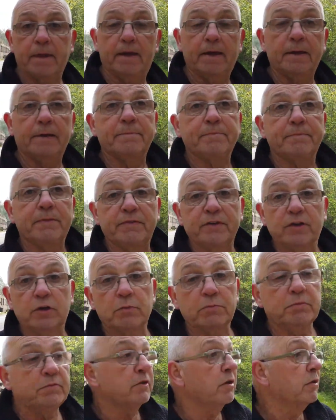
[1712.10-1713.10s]
Um, if you
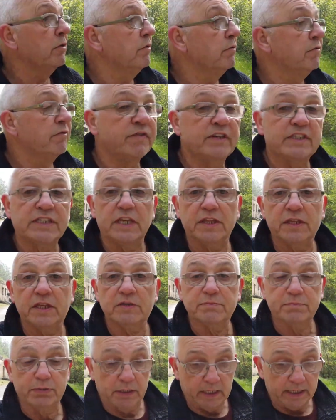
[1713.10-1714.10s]
come to visit
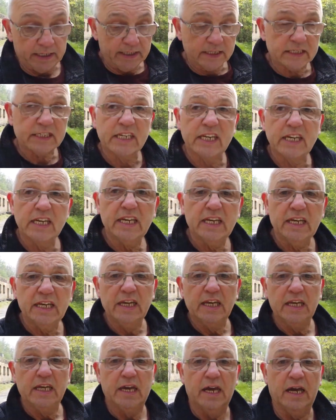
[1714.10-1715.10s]
this place,
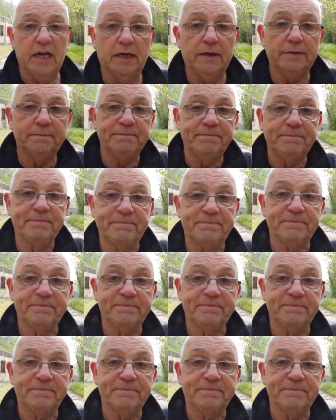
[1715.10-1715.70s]
um,